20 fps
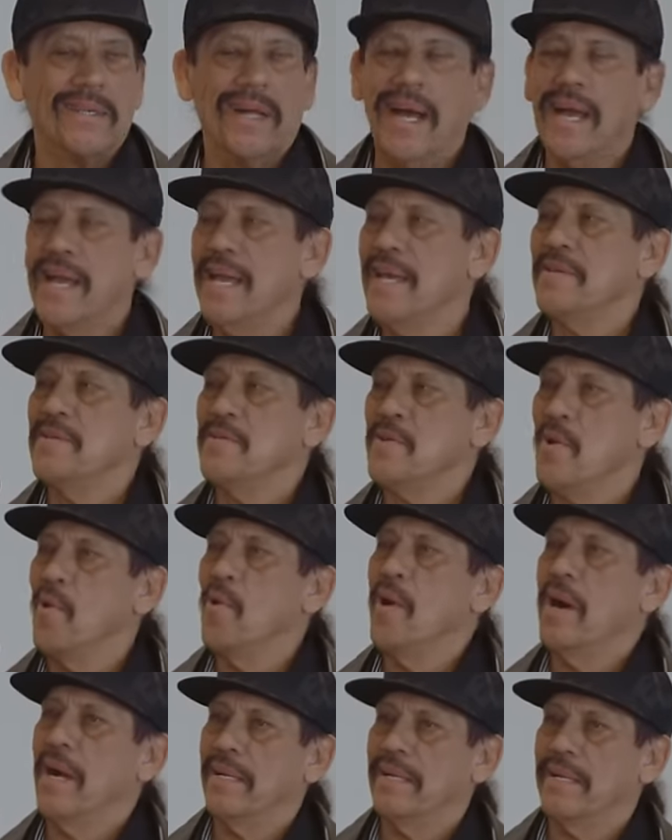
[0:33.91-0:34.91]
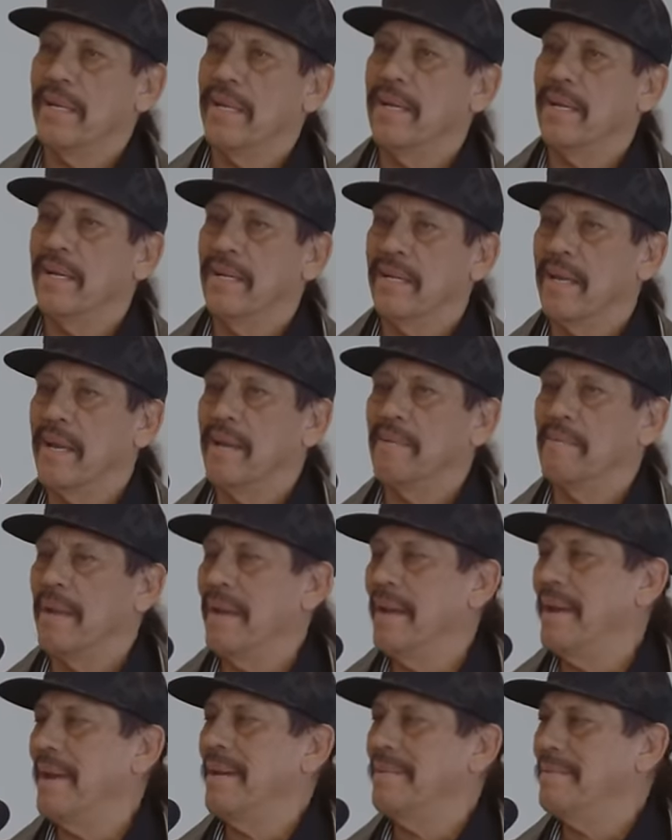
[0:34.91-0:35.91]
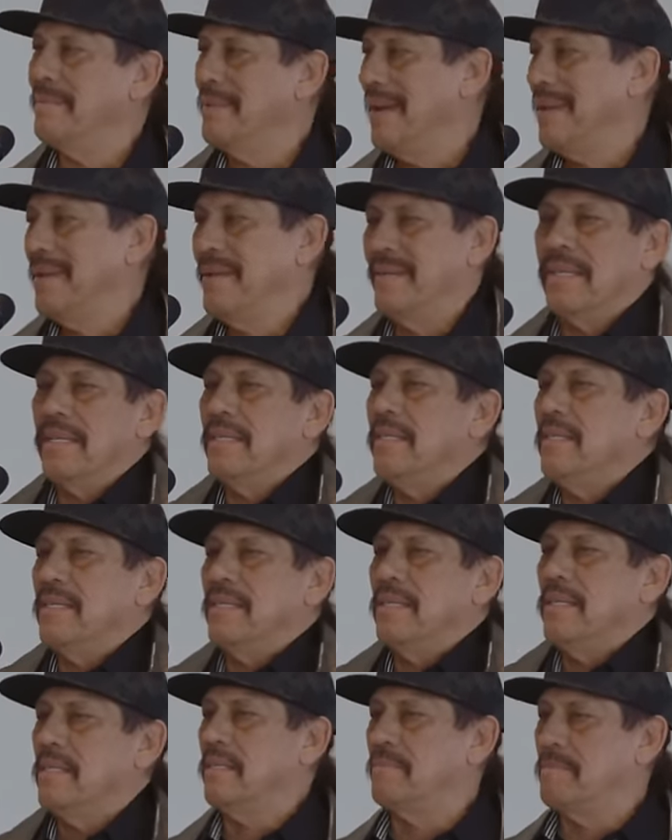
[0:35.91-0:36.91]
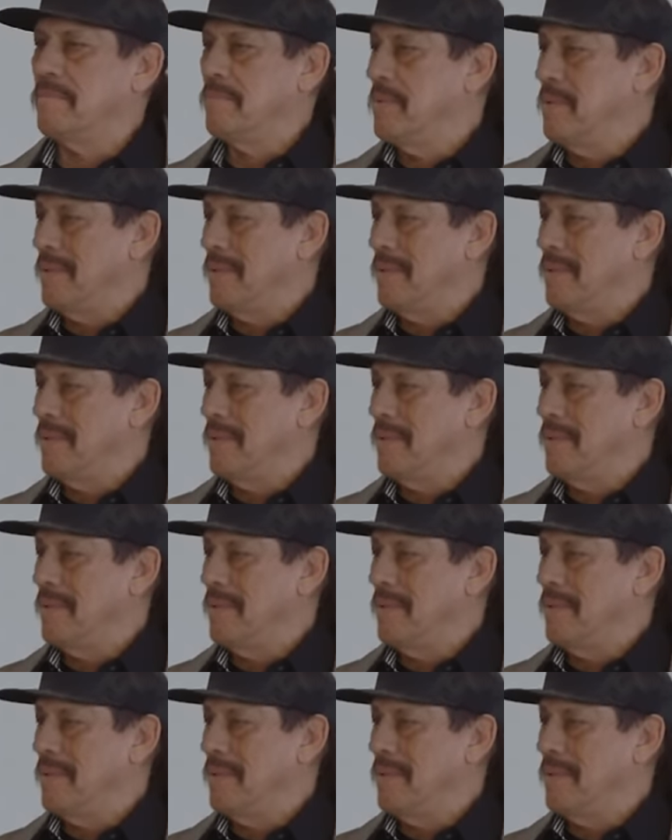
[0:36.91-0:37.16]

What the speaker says: had no idea. And this is just